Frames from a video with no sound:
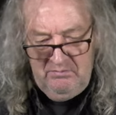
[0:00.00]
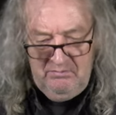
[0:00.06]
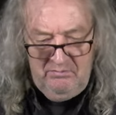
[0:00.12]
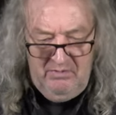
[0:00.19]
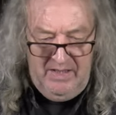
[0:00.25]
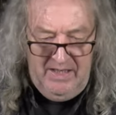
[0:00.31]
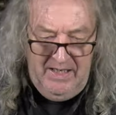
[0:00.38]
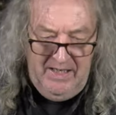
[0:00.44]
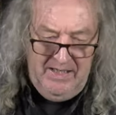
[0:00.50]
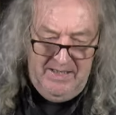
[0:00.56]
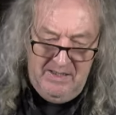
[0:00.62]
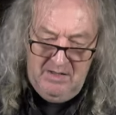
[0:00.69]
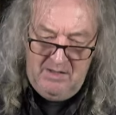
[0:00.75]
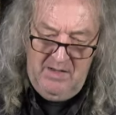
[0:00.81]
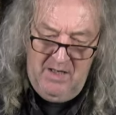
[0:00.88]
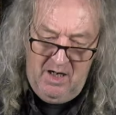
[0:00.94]
really
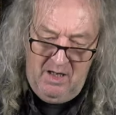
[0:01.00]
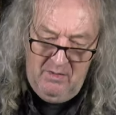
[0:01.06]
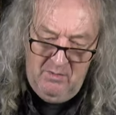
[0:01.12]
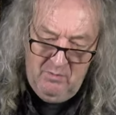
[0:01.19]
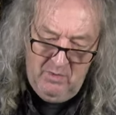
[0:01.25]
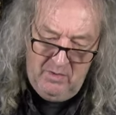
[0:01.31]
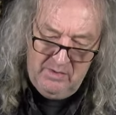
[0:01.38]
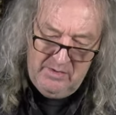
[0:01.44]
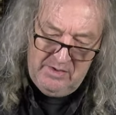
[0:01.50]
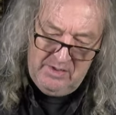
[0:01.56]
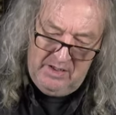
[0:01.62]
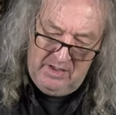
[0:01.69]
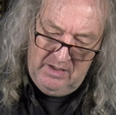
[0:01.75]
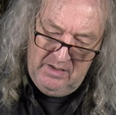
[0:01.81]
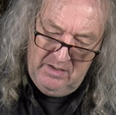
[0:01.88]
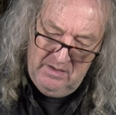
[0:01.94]
know what
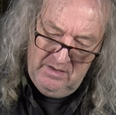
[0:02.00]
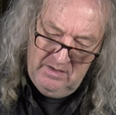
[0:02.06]
to,